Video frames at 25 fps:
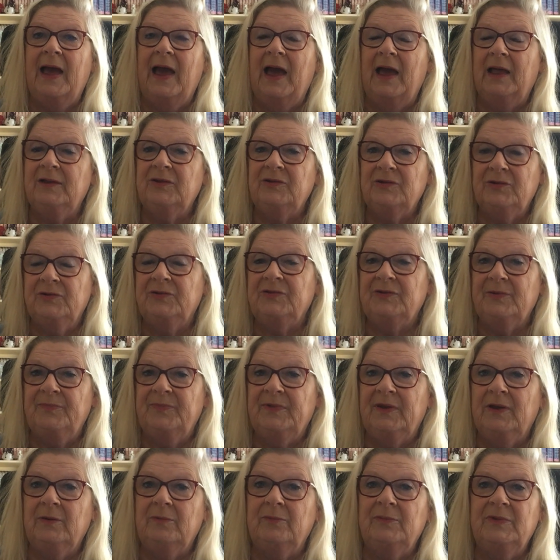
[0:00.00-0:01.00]
And you know
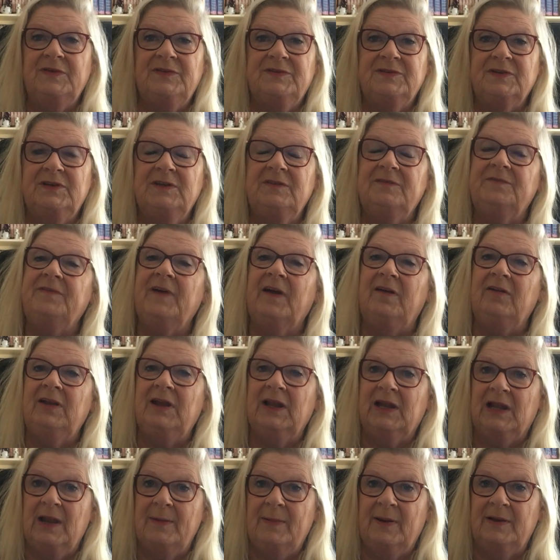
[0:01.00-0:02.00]
something? We studied very
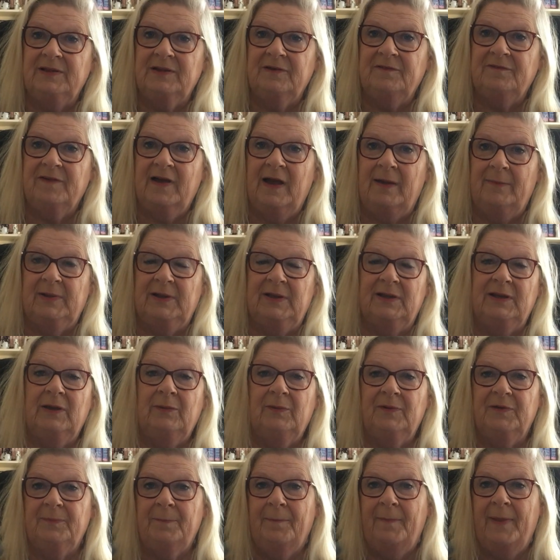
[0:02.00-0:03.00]
little about the famine.
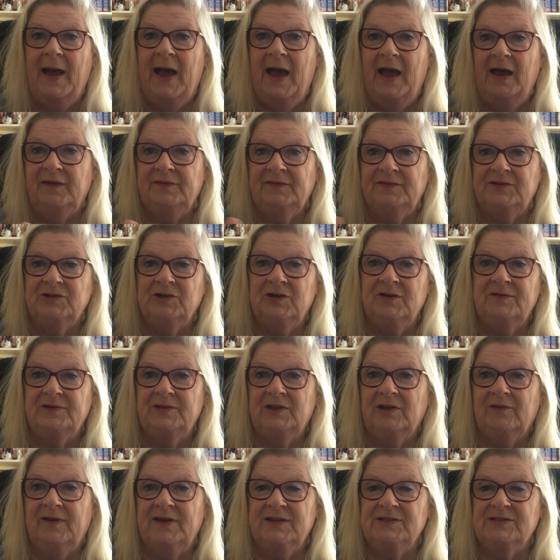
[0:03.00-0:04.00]
It was passed over
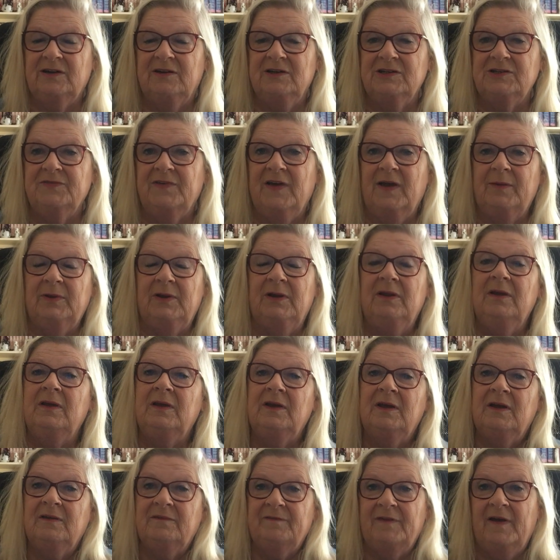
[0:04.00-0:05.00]
the Great Irish Famine
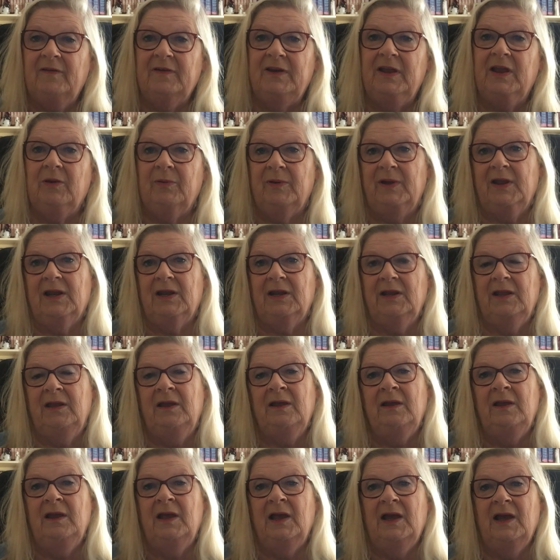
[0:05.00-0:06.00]
very quickly
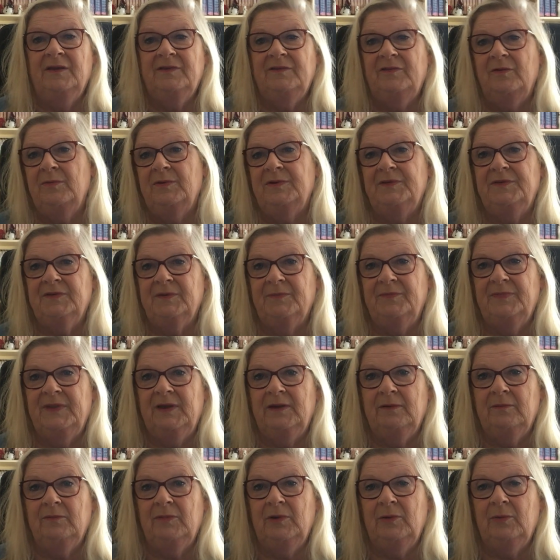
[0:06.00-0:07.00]
as if it was
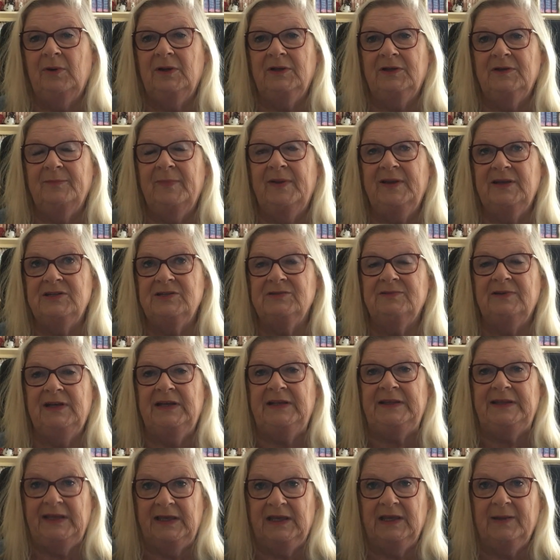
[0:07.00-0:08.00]
something we weren't meant to
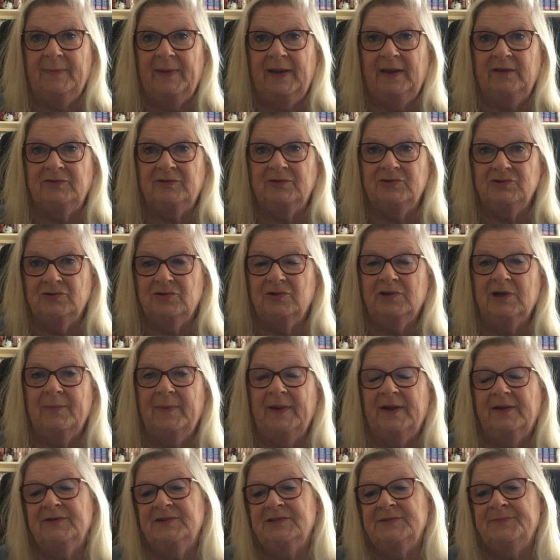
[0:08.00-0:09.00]
really think about or talk
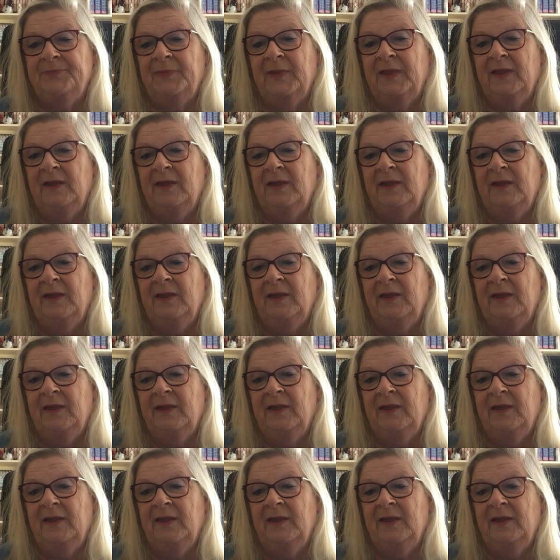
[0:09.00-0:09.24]
about.